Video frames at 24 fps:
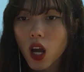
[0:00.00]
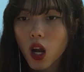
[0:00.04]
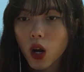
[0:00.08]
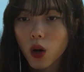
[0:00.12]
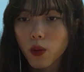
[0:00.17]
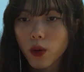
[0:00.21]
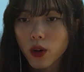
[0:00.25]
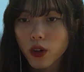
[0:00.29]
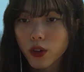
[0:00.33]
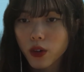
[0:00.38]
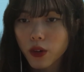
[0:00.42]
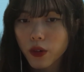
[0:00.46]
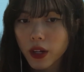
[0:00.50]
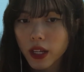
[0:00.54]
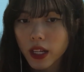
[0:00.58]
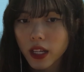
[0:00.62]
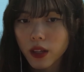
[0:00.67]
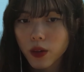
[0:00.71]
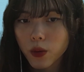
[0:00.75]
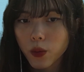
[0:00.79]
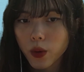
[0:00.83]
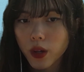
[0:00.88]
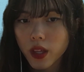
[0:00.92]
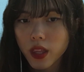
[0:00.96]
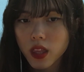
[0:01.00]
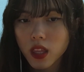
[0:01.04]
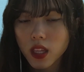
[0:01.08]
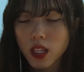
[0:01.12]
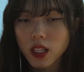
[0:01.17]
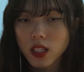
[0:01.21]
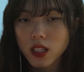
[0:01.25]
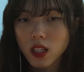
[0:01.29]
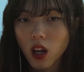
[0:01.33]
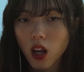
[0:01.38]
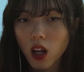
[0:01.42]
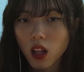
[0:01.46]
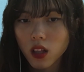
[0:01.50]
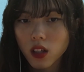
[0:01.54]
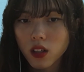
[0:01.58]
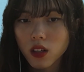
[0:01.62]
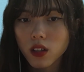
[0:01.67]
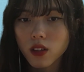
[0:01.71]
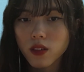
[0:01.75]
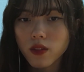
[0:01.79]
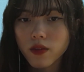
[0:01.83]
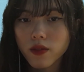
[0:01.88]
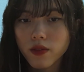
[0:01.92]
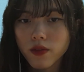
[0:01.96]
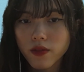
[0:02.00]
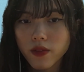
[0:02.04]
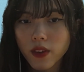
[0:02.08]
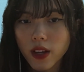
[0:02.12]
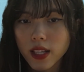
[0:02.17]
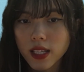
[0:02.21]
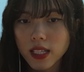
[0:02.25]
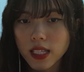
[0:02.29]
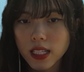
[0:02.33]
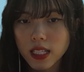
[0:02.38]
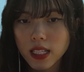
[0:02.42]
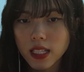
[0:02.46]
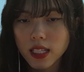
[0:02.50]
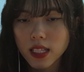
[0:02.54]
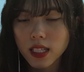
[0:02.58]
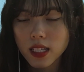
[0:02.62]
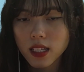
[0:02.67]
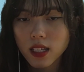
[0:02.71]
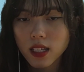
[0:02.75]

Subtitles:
were greeted with taller fences,